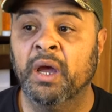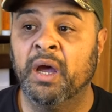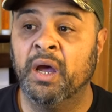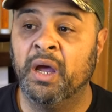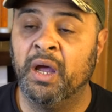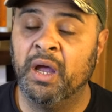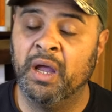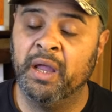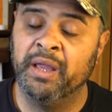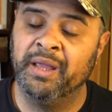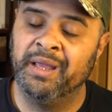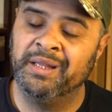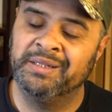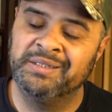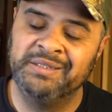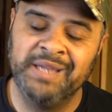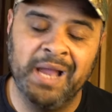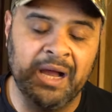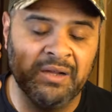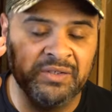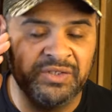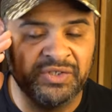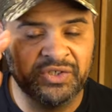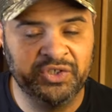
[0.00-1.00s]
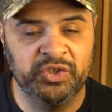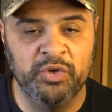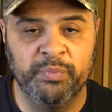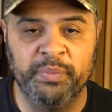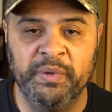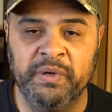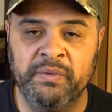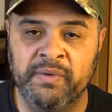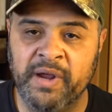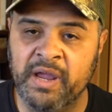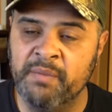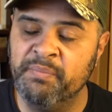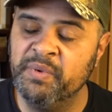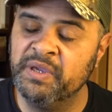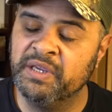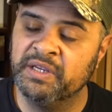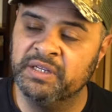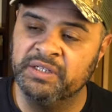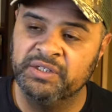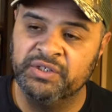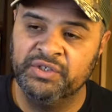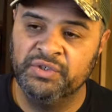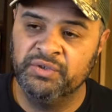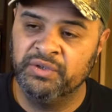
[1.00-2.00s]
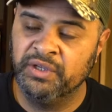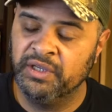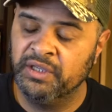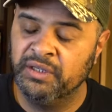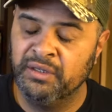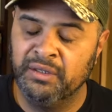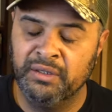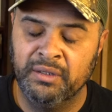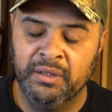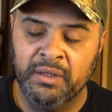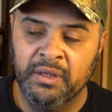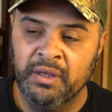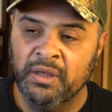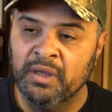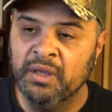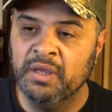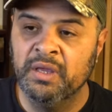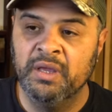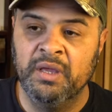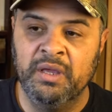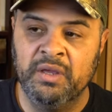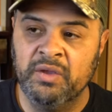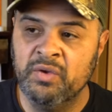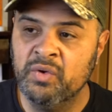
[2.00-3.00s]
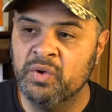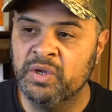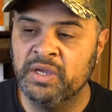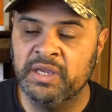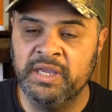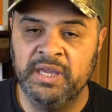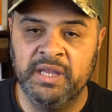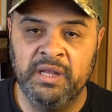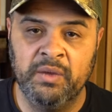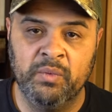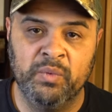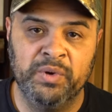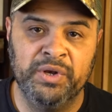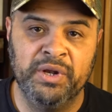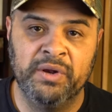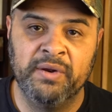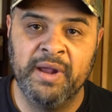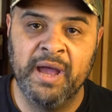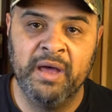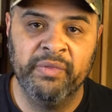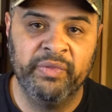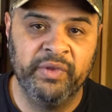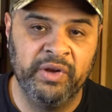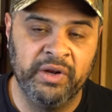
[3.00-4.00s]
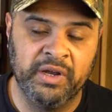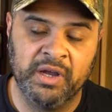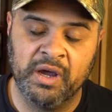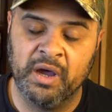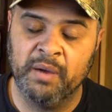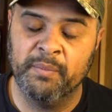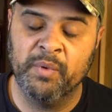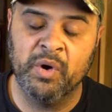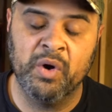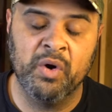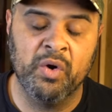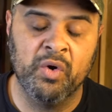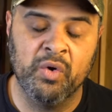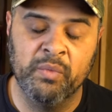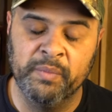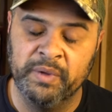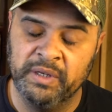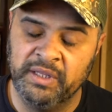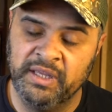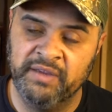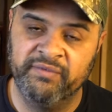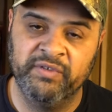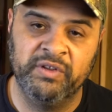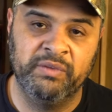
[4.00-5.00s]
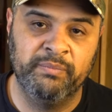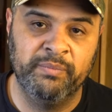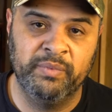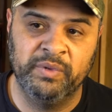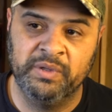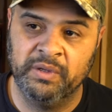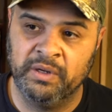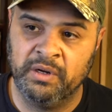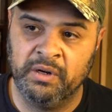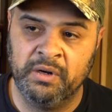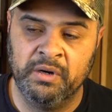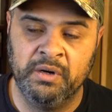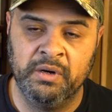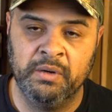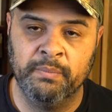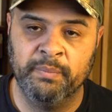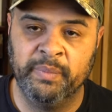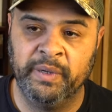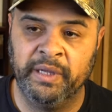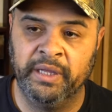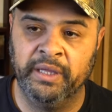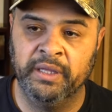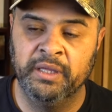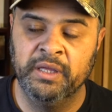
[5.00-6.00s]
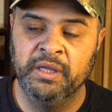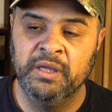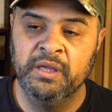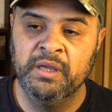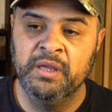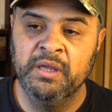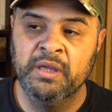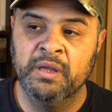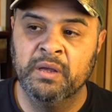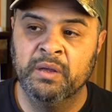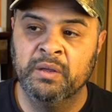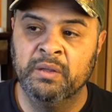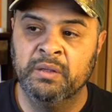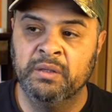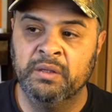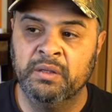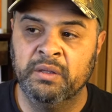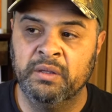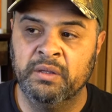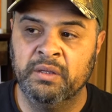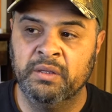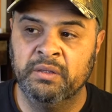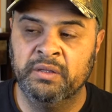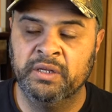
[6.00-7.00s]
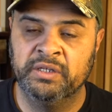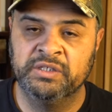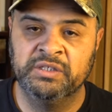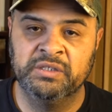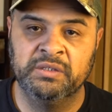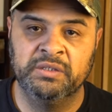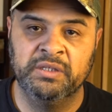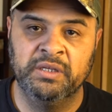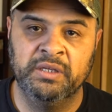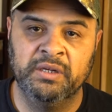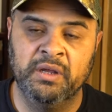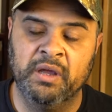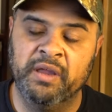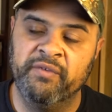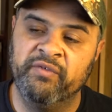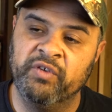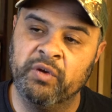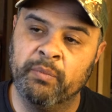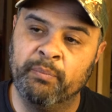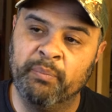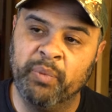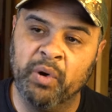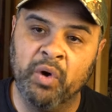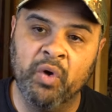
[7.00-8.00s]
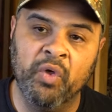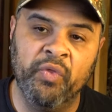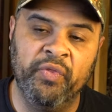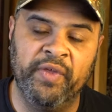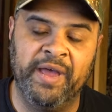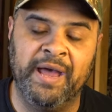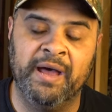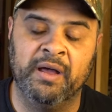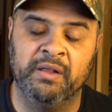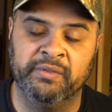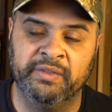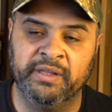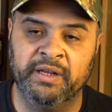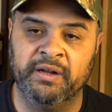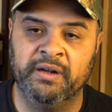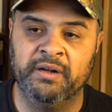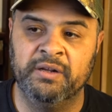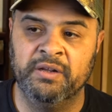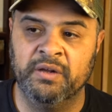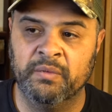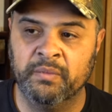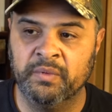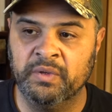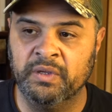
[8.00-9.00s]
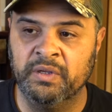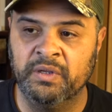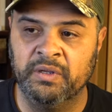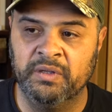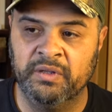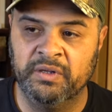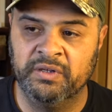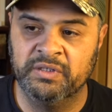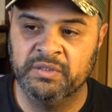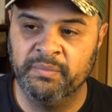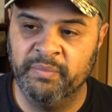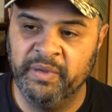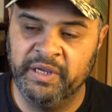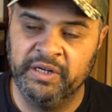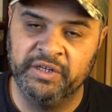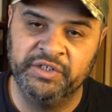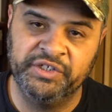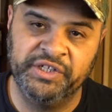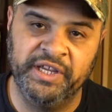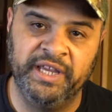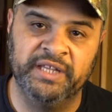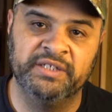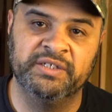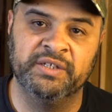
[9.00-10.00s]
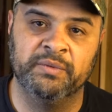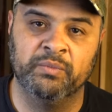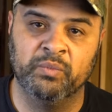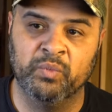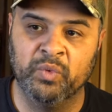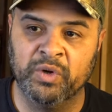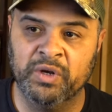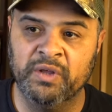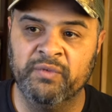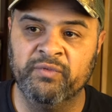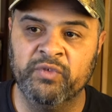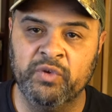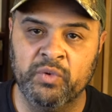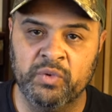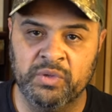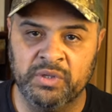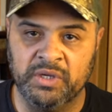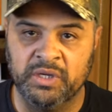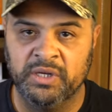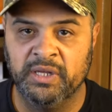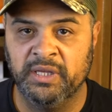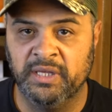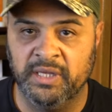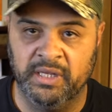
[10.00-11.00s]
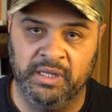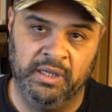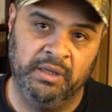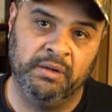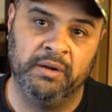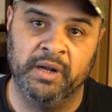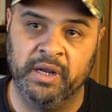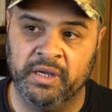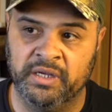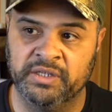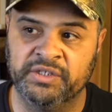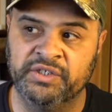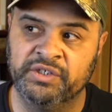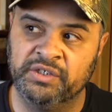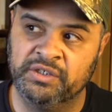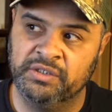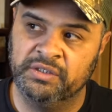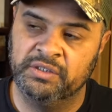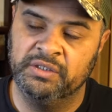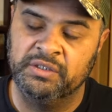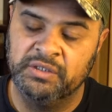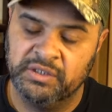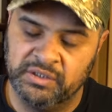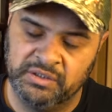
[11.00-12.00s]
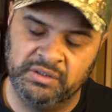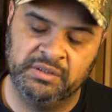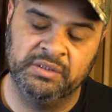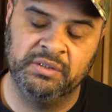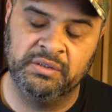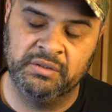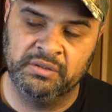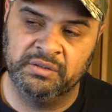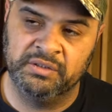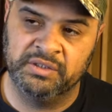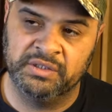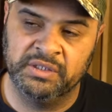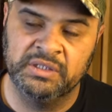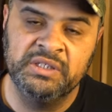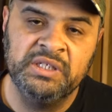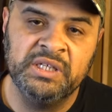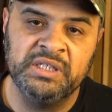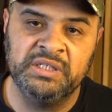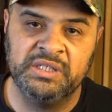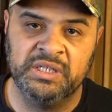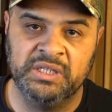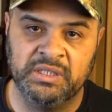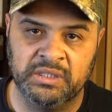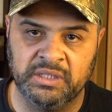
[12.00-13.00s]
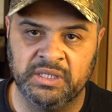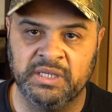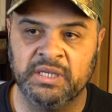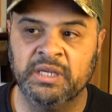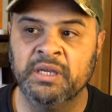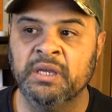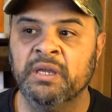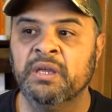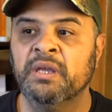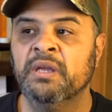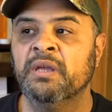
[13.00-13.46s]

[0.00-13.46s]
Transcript: Uh, it sounds stupid, right? Because you can you could get it when you're out there, come home and give it to her, but there's you know if you're both out there there's a bigger chance that one of you is going to get it right because you're just statistically